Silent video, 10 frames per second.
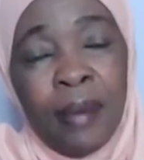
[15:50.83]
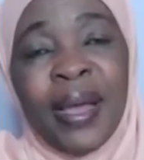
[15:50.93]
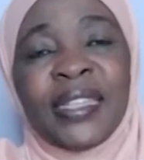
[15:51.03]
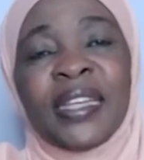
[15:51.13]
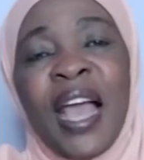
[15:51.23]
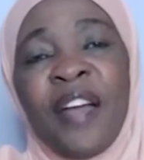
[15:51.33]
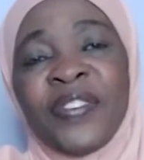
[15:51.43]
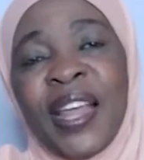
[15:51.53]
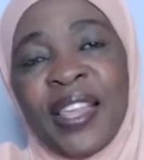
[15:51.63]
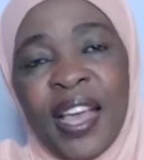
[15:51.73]
But
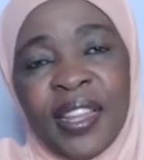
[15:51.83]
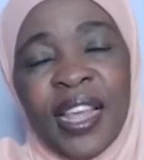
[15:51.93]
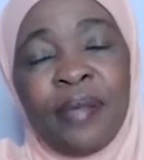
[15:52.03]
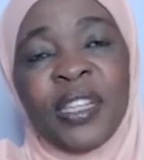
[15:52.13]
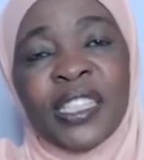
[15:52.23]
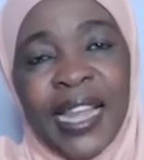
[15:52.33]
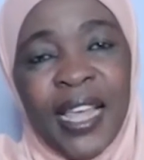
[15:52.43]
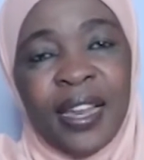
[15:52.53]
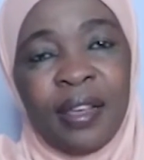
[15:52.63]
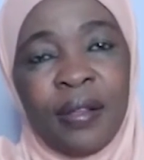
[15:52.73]
after that, 30 minutes
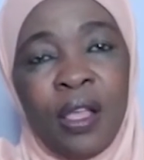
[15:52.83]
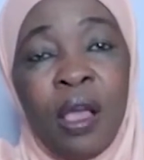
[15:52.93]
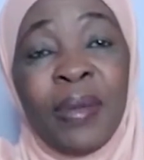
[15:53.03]
later,